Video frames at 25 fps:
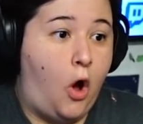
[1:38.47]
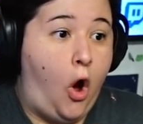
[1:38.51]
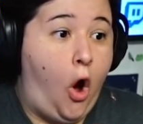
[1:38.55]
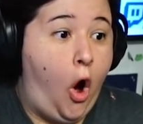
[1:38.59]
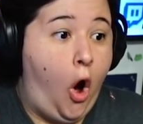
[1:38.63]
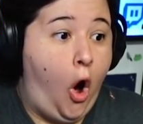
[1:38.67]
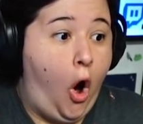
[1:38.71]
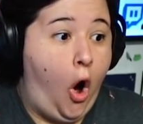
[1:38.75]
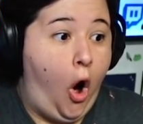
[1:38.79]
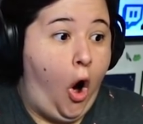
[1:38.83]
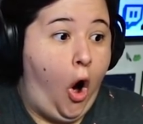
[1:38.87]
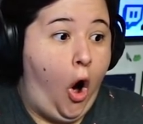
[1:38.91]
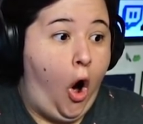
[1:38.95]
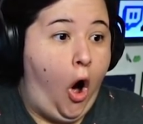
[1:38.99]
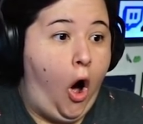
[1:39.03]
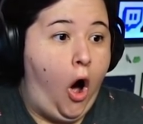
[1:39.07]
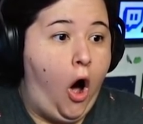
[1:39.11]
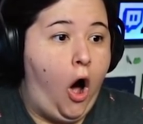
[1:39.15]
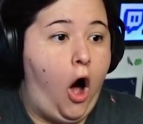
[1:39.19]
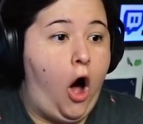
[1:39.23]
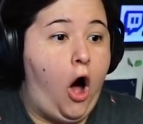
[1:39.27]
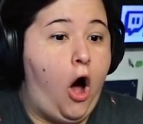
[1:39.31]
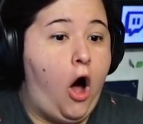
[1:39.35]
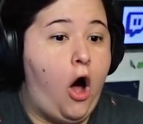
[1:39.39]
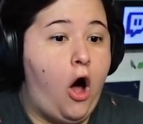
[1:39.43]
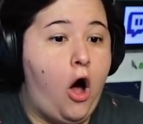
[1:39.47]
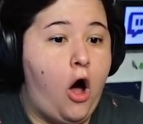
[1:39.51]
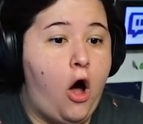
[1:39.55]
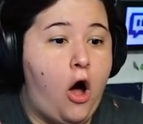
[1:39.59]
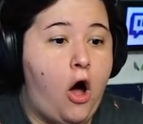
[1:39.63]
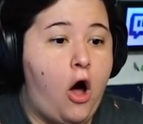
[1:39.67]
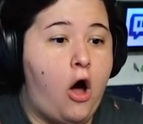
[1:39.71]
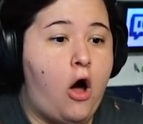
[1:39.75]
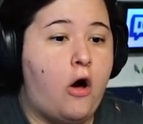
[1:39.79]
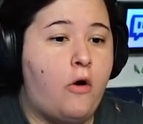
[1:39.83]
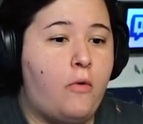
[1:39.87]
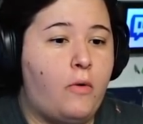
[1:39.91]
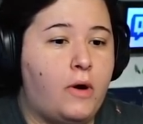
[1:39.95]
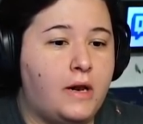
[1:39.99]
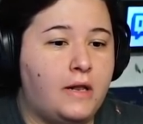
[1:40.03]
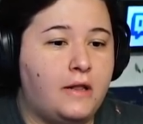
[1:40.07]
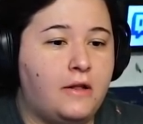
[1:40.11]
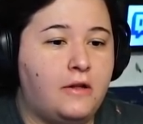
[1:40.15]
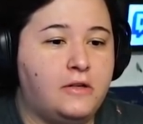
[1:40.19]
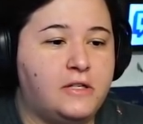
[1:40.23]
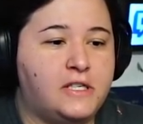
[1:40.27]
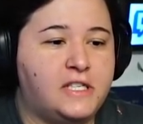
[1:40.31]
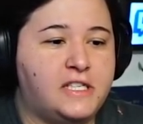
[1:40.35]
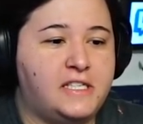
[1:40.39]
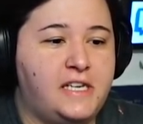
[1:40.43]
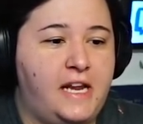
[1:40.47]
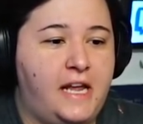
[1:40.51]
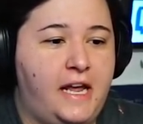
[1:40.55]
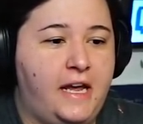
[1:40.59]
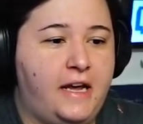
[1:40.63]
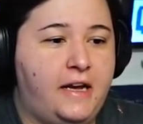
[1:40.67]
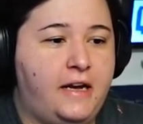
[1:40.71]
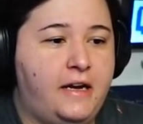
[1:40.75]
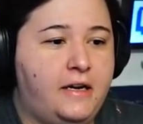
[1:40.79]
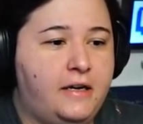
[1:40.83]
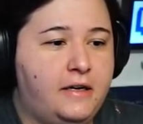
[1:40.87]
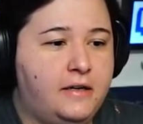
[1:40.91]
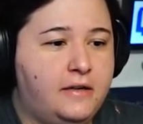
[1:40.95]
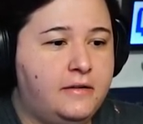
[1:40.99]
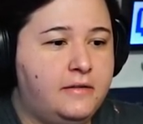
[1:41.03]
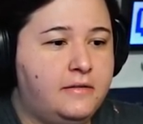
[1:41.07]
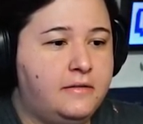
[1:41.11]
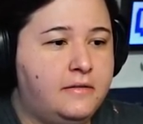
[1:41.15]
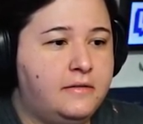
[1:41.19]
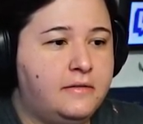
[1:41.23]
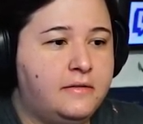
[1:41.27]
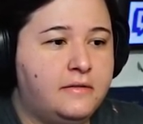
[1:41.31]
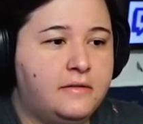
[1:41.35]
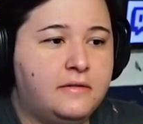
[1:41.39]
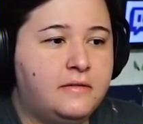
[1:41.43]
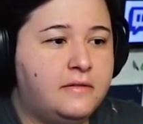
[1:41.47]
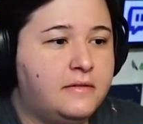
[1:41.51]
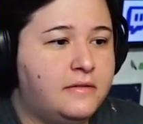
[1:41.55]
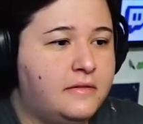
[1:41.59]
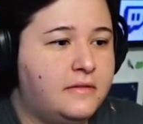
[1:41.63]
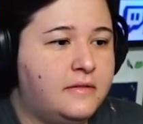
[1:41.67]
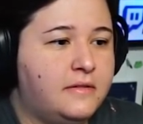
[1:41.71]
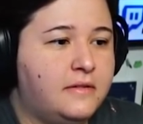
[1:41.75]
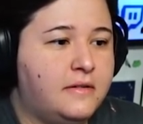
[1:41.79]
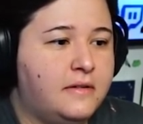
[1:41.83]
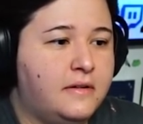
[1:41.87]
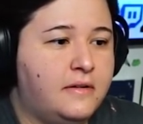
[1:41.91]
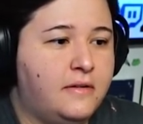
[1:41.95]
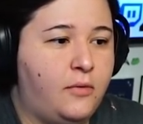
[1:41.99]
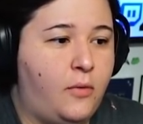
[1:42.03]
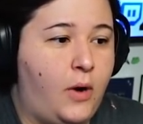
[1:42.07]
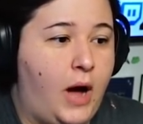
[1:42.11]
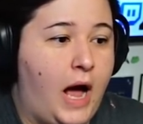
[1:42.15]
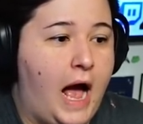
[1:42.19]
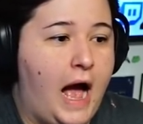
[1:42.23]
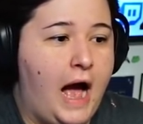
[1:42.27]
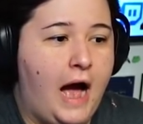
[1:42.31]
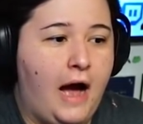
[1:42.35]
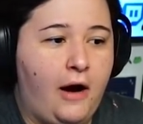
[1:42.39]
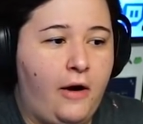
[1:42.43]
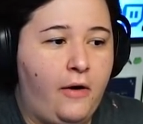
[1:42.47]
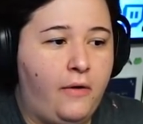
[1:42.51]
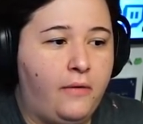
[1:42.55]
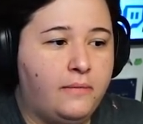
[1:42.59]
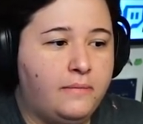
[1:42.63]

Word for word: oh, what a little sneak. Wow.